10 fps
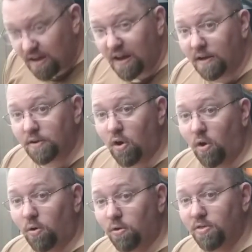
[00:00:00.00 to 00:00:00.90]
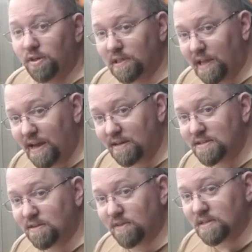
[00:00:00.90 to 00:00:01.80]
I'm going to hold the legs
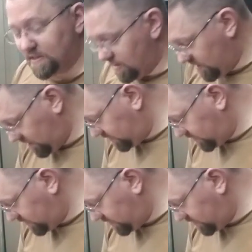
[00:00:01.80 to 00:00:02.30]
of this thing